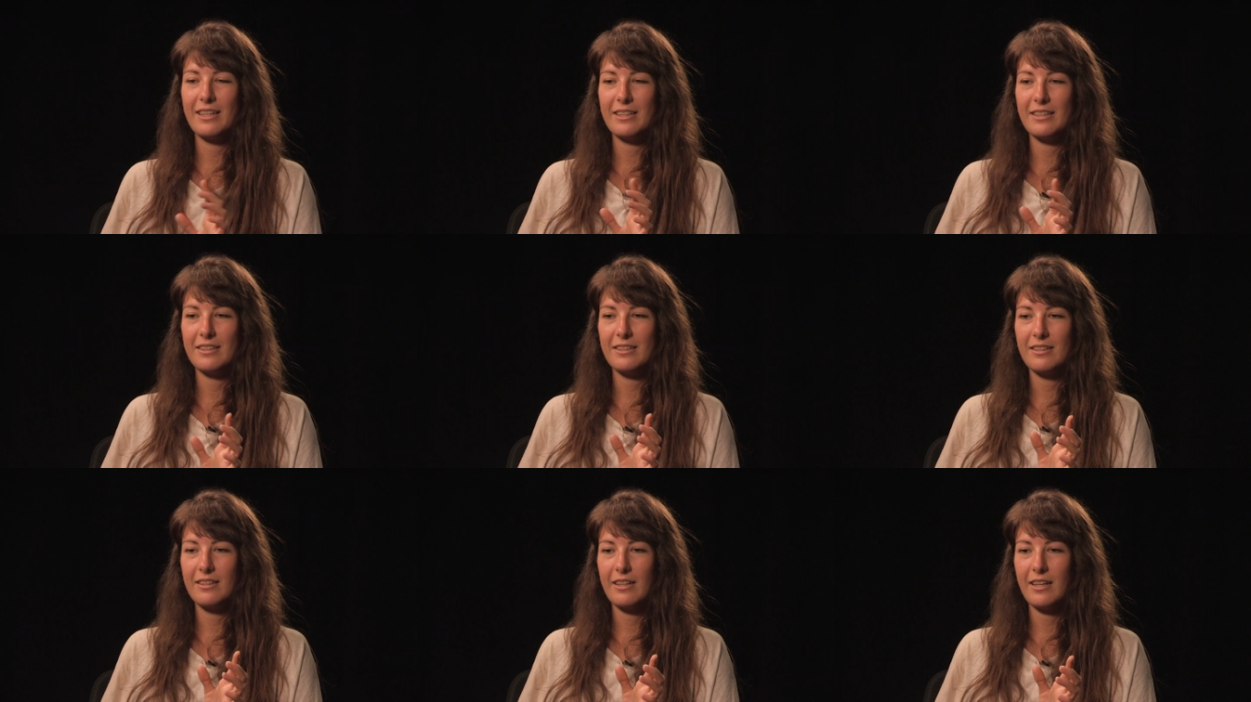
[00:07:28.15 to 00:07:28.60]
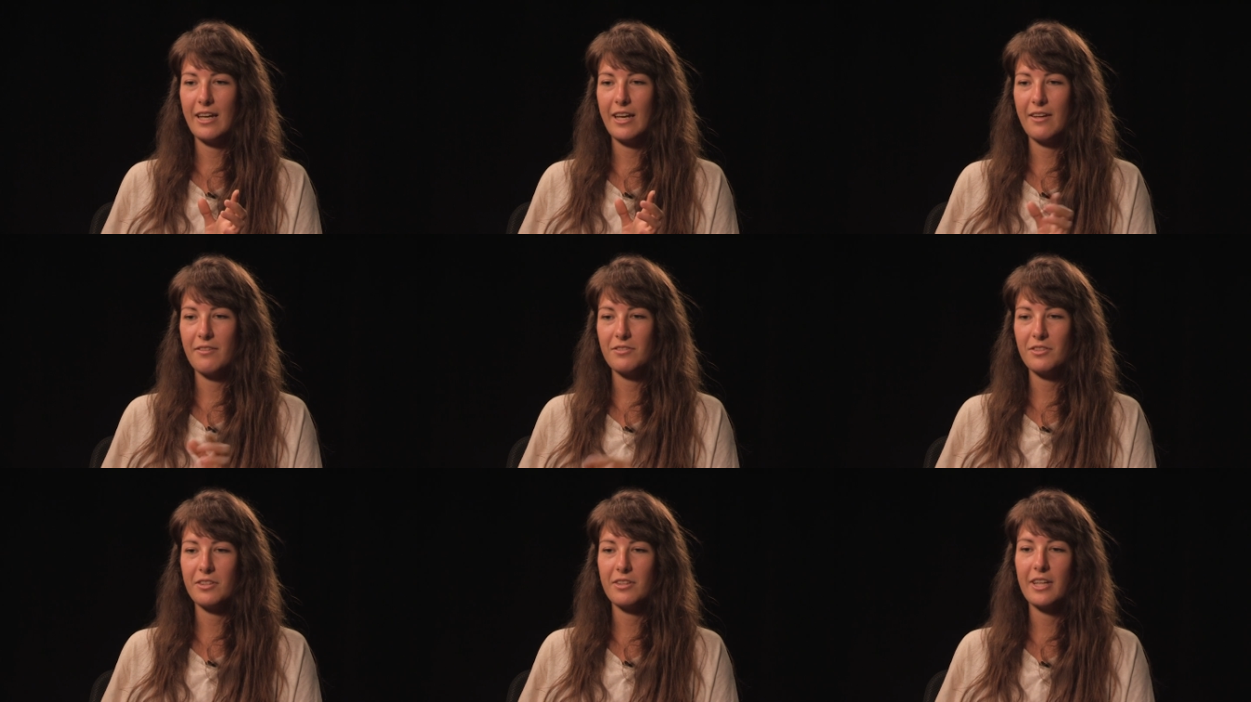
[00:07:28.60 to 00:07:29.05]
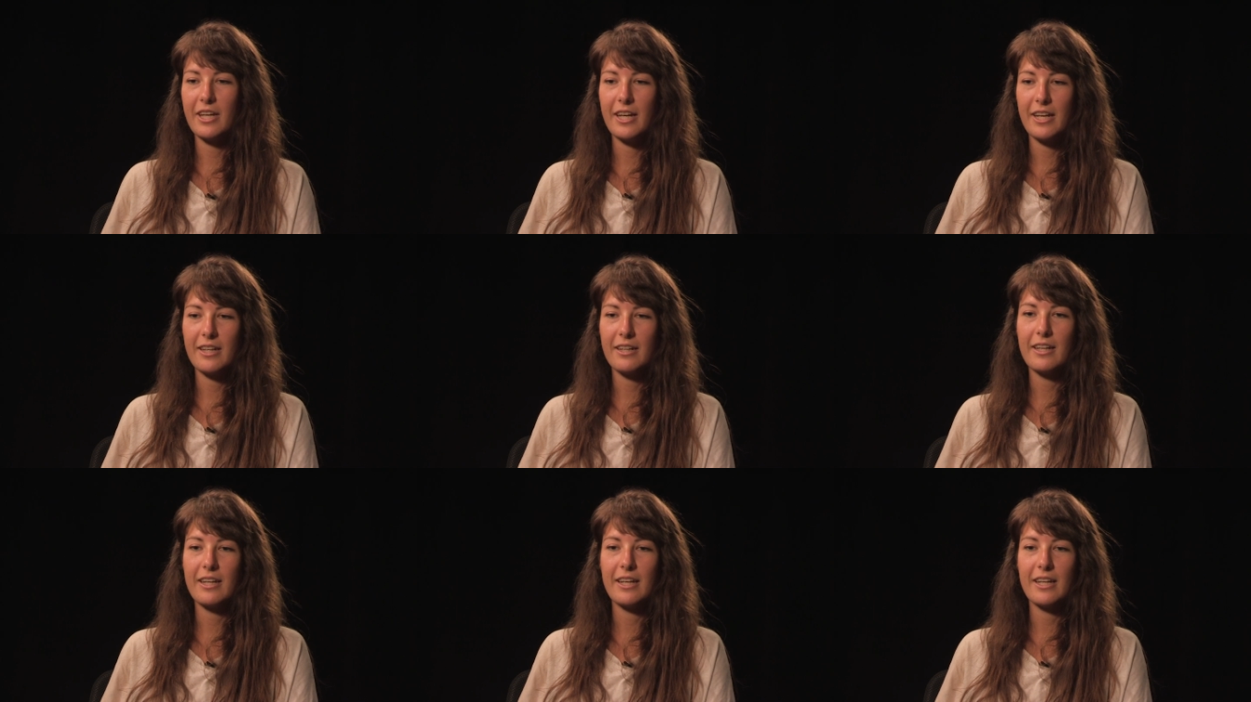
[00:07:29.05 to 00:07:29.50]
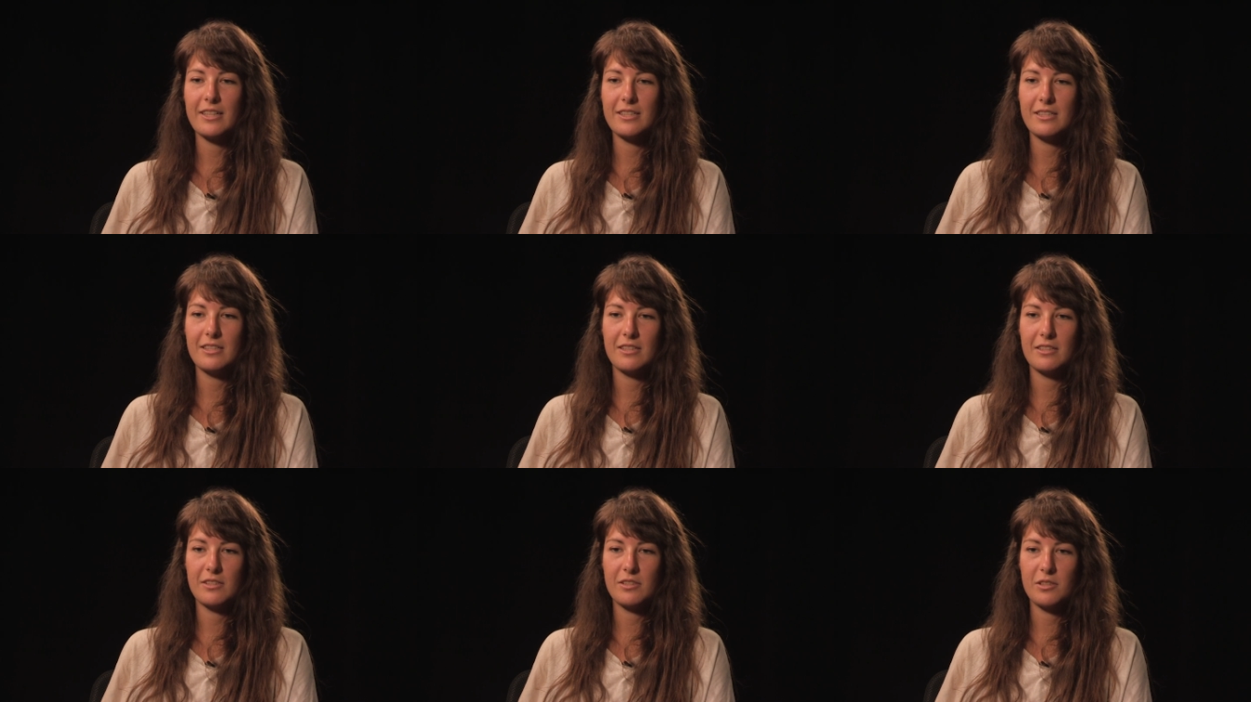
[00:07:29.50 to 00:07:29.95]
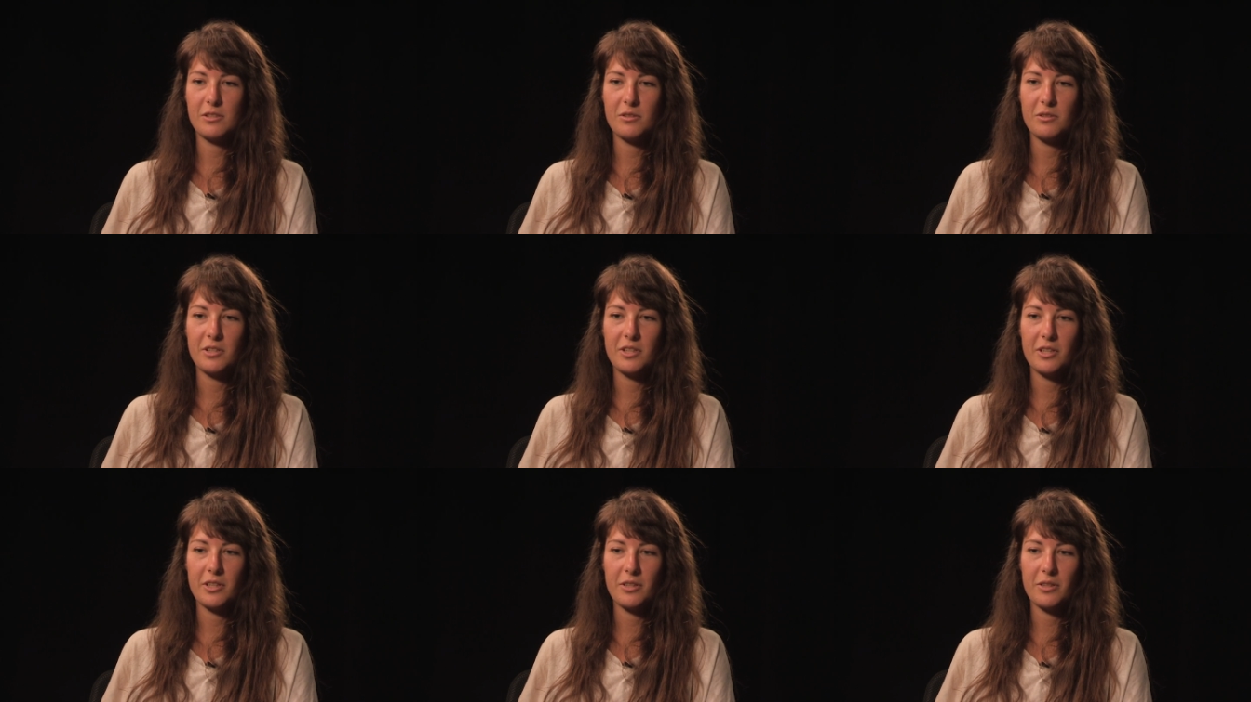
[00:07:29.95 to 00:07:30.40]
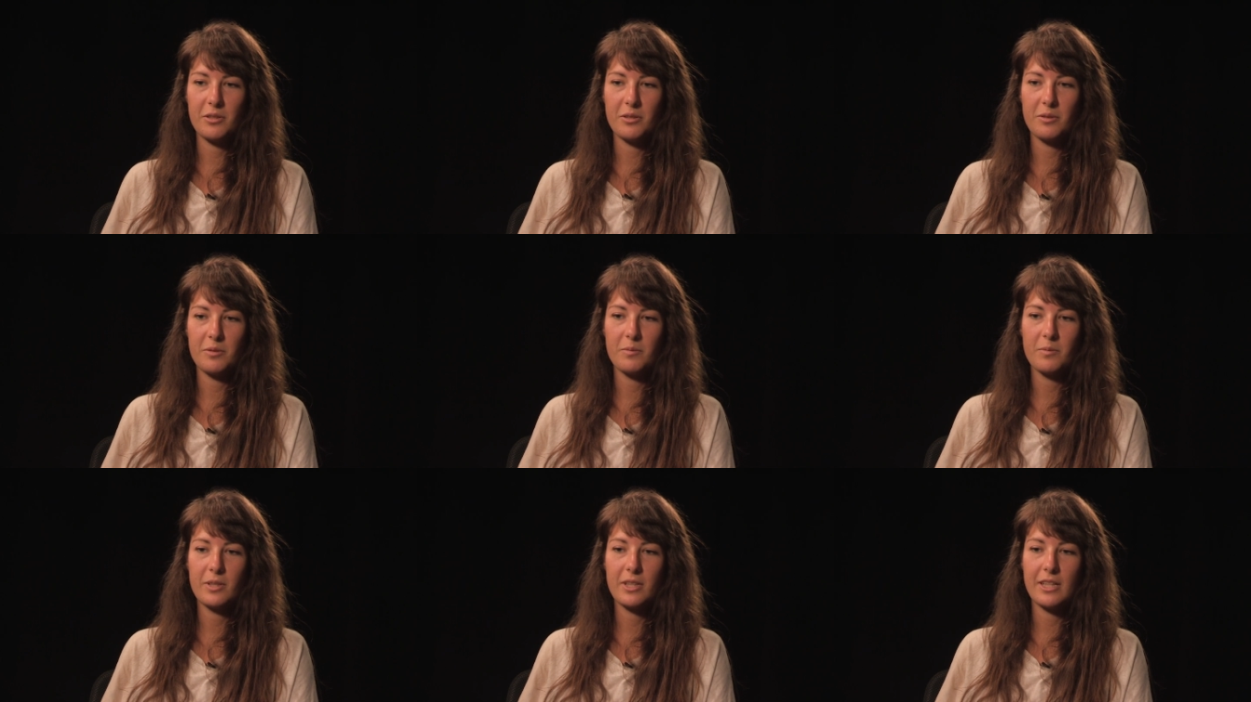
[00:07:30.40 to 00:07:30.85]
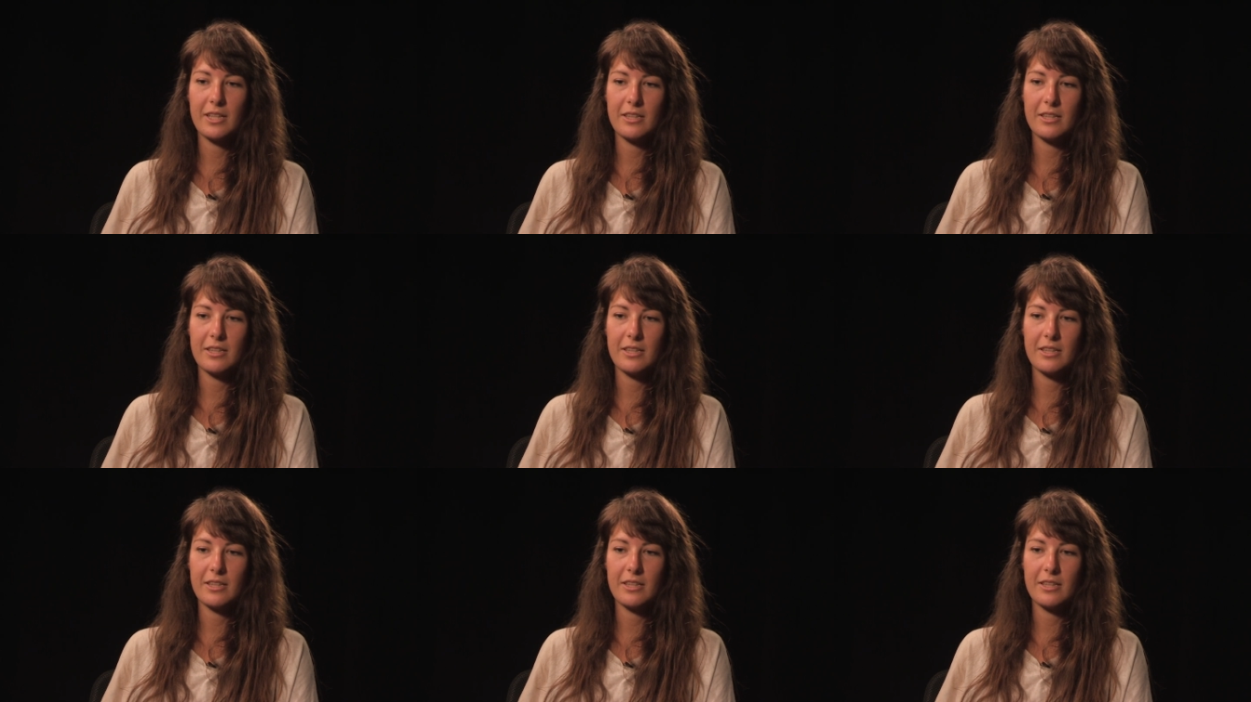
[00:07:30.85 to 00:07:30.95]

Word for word: then after that I head to the studio,